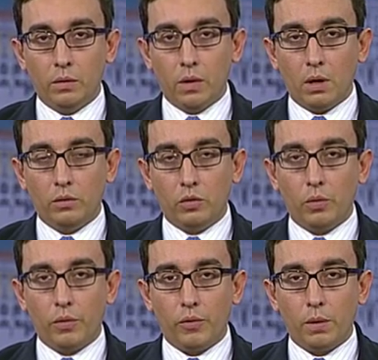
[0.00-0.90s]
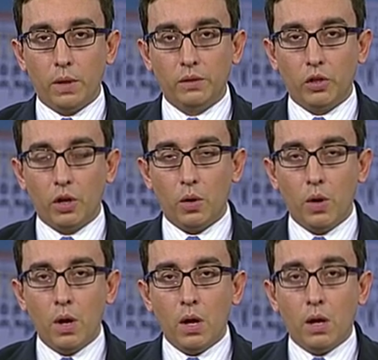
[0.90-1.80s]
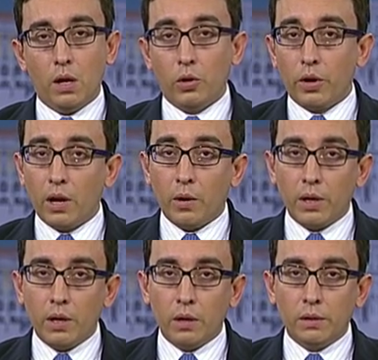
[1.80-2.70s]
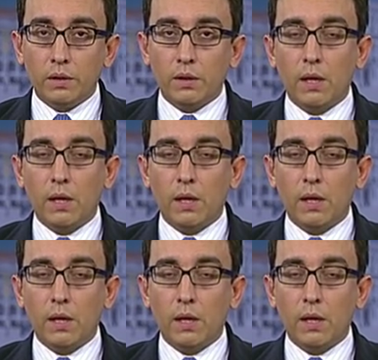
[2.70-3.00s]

2-3 months ago. Look at our yields.